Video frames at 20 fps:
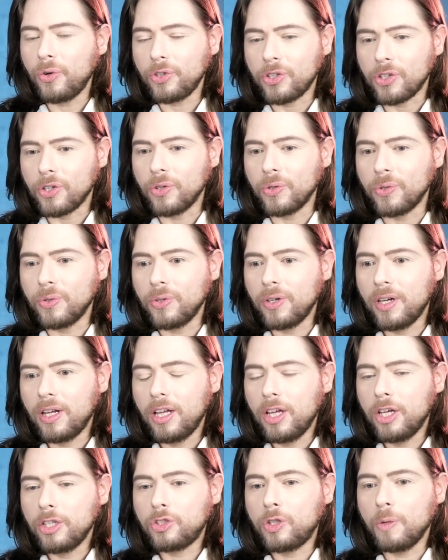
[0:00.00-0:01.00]
you
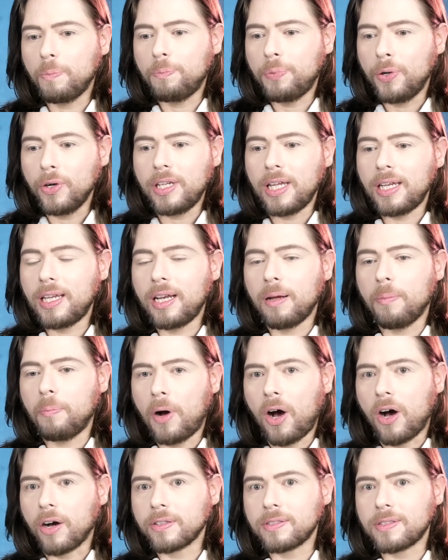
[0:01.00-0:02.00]
to put it in a
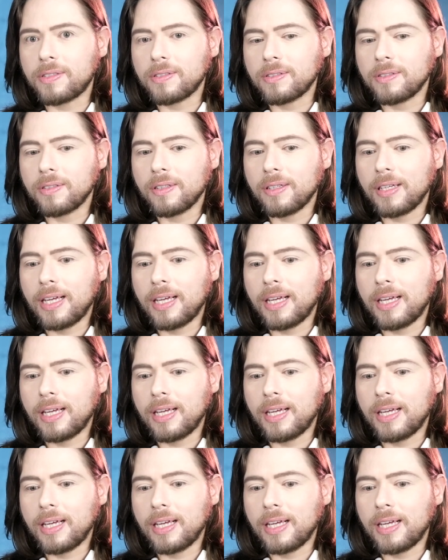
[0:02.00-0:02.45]
box.